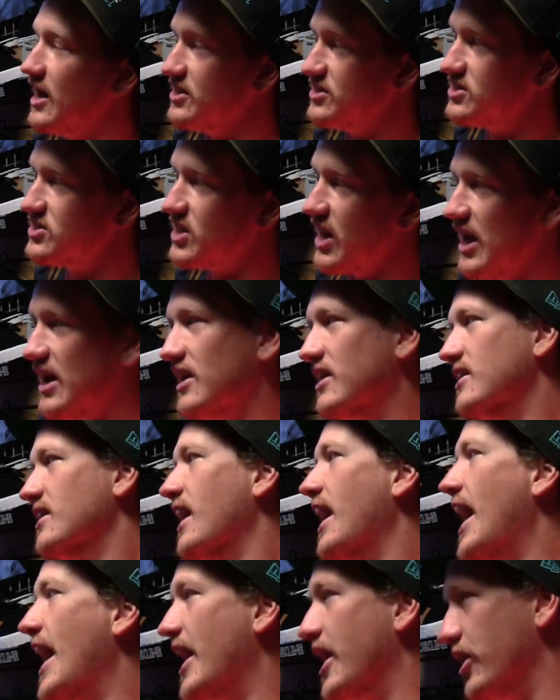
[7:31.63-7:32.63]
I
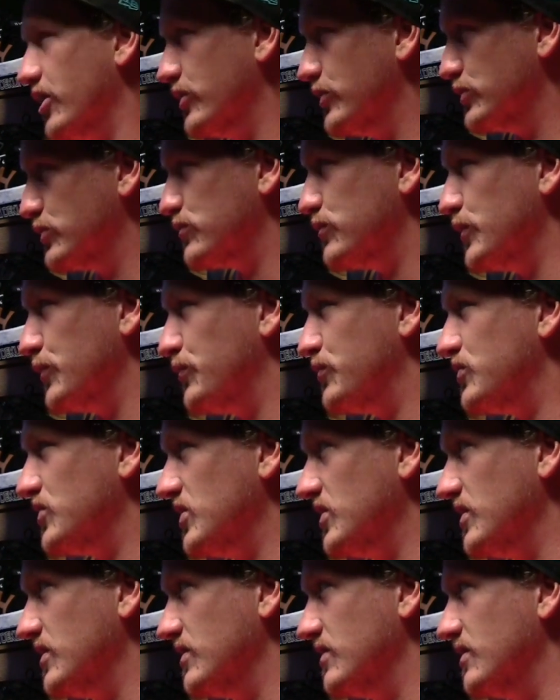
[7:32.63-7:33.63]
skated out of those
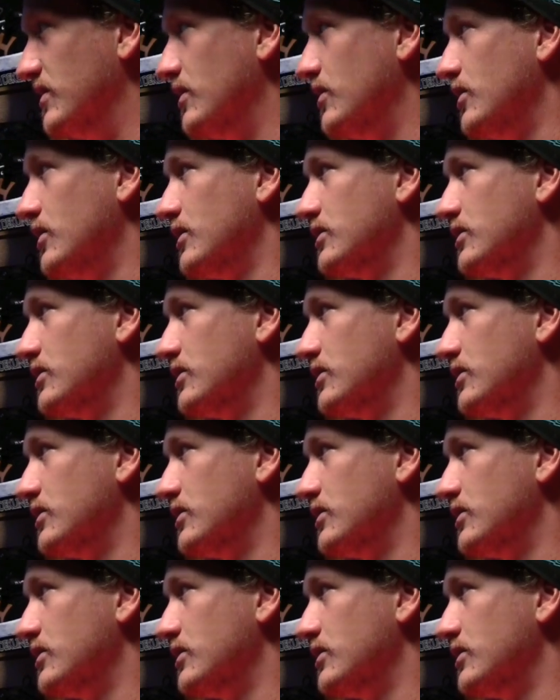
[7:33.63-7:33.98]
15.